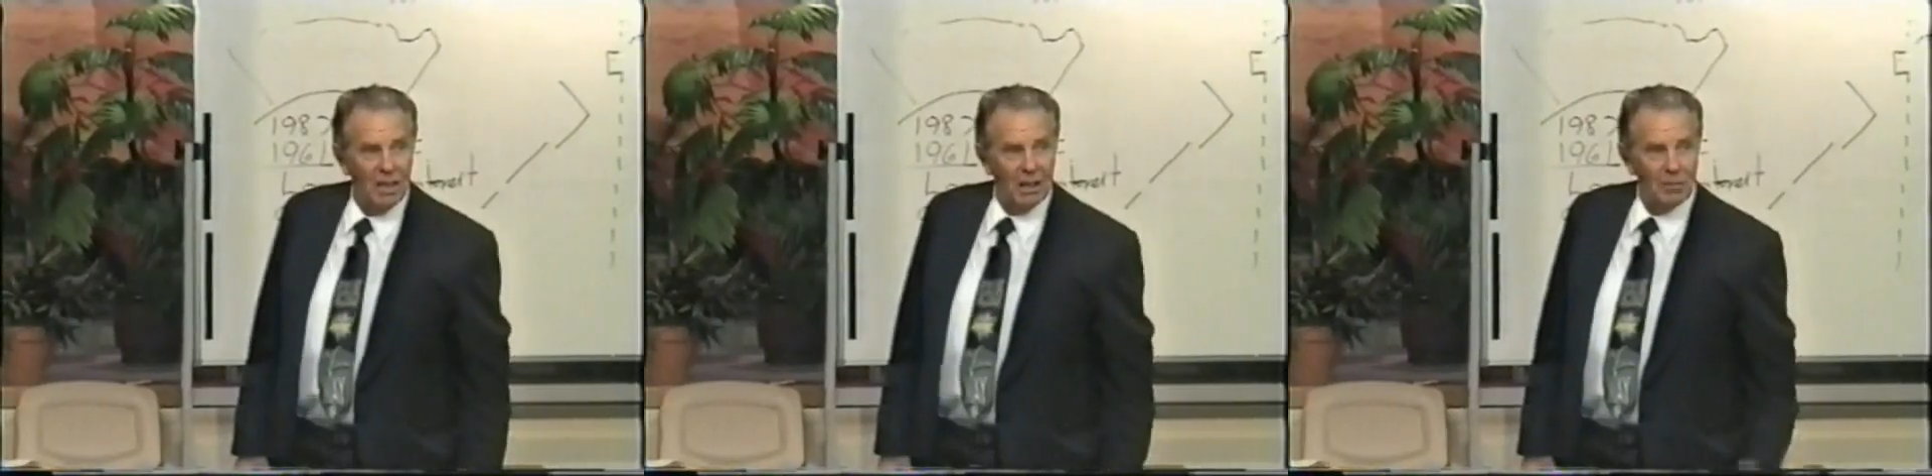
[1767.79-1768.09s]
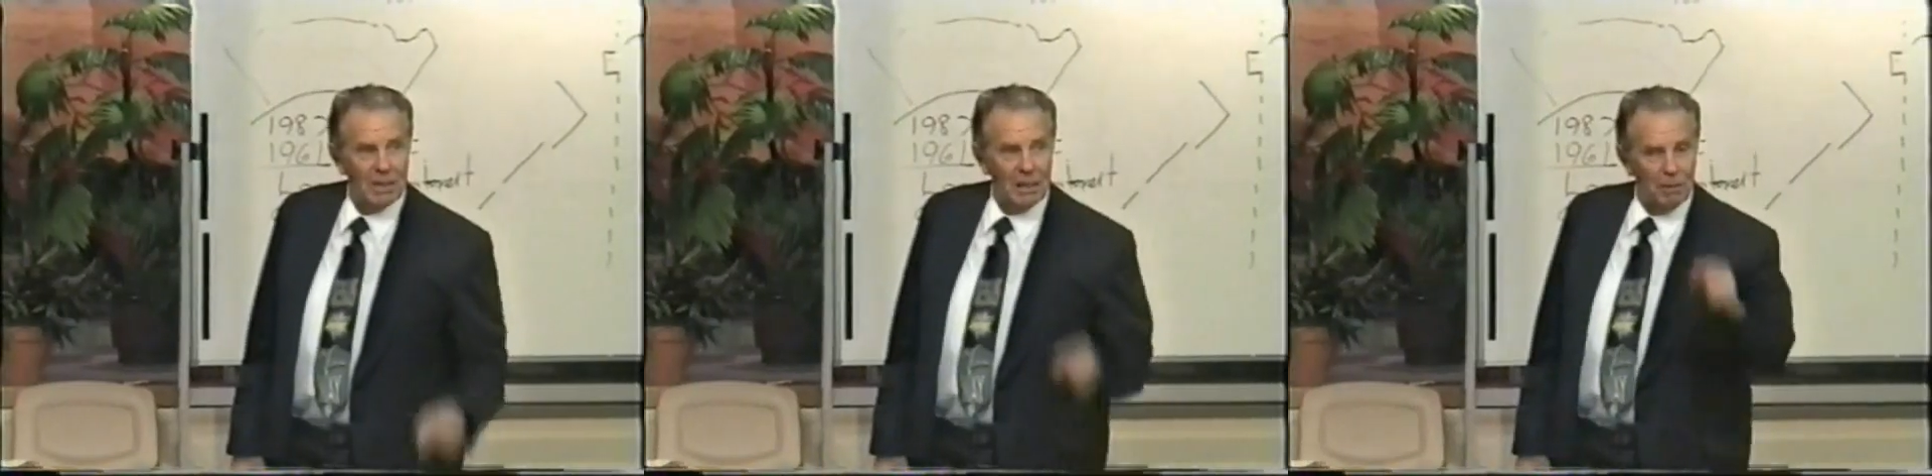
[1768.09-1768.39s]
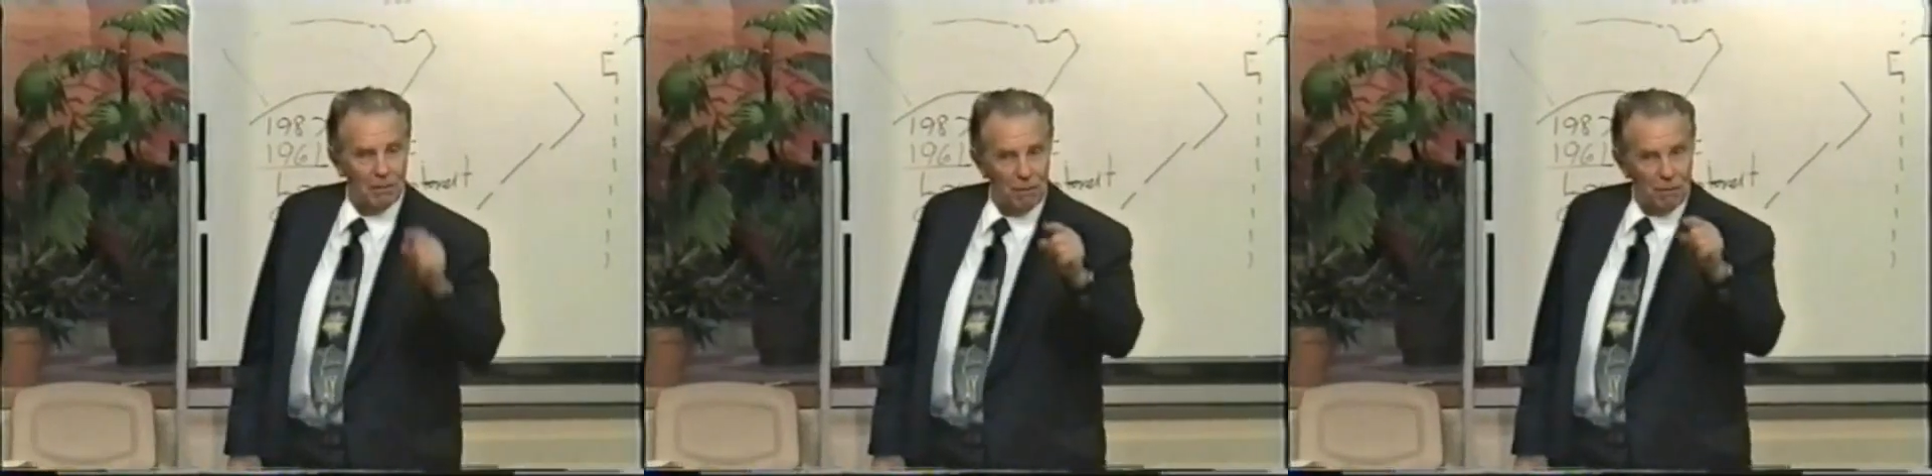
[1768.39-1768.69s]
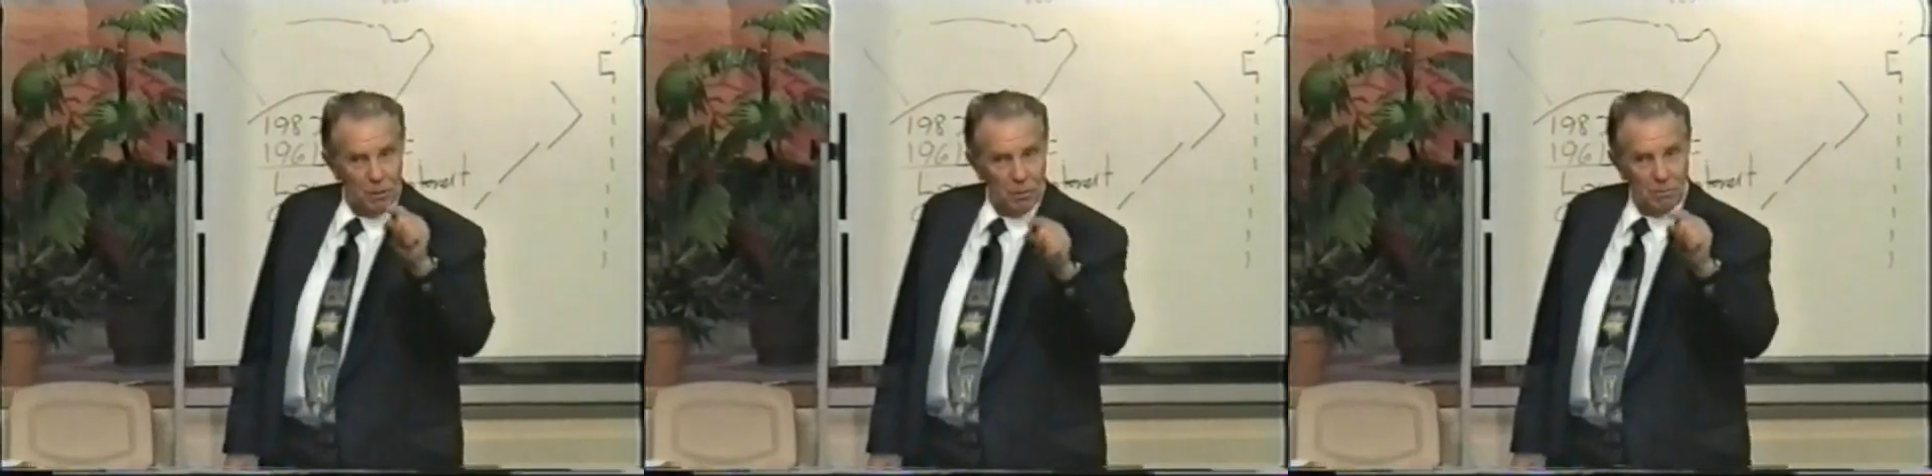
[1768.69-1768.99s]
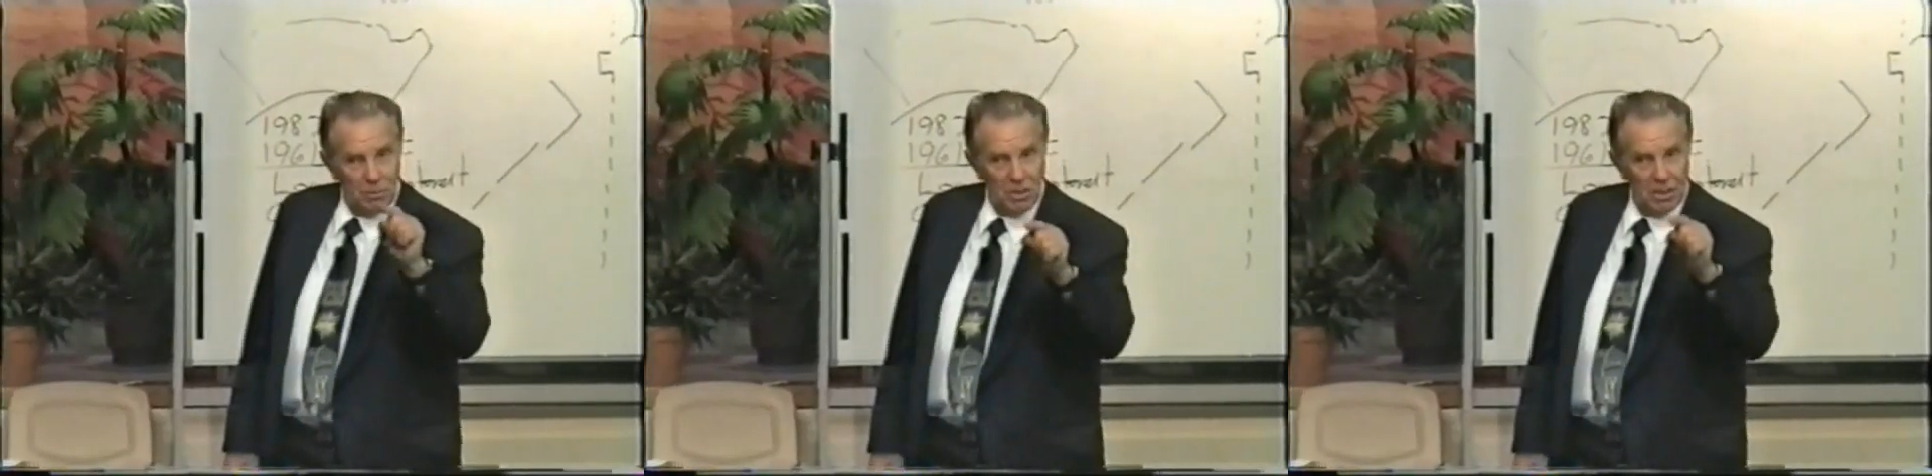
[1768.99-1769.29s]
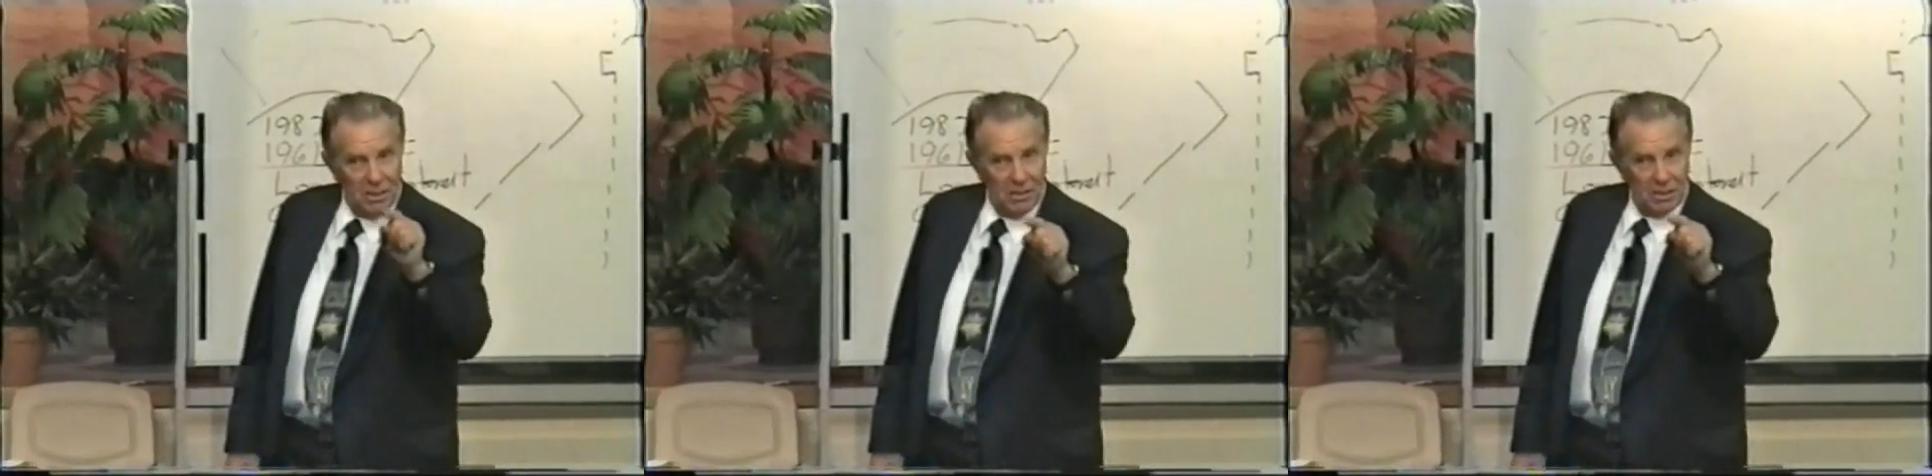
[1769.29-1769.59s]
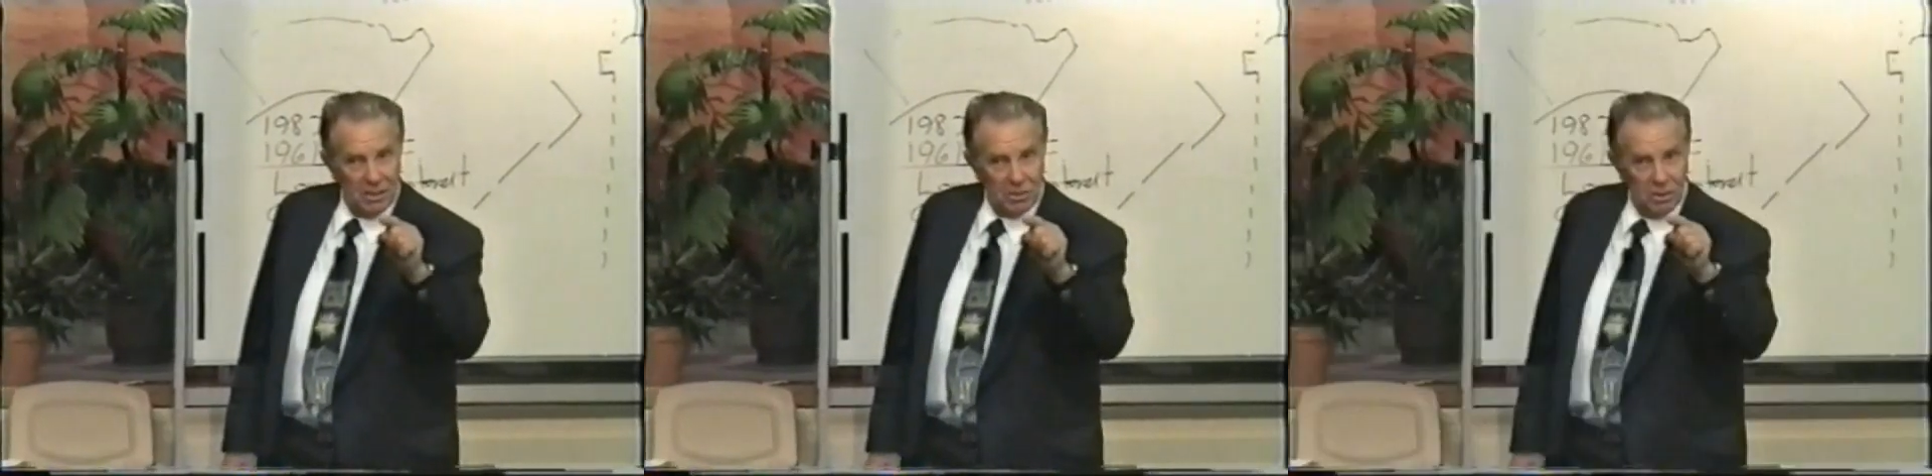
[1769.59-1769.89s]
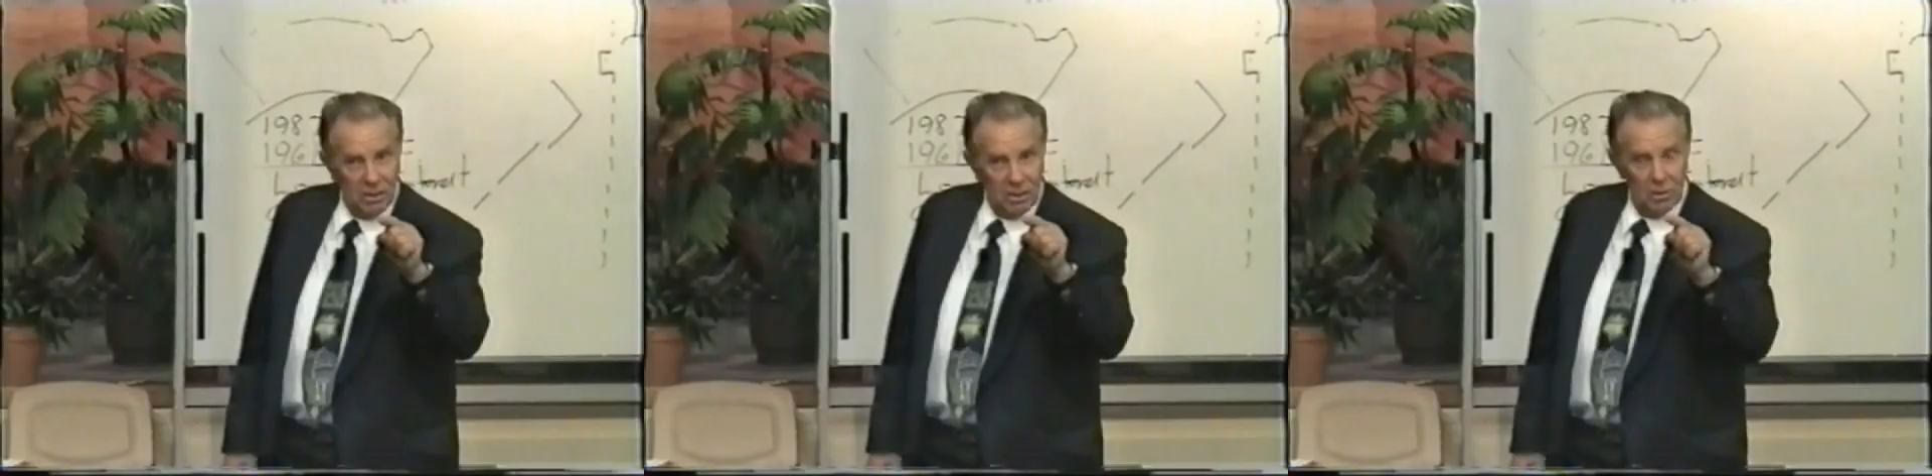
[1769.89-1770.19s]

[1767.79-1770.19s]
and we're keeping 51% in the country.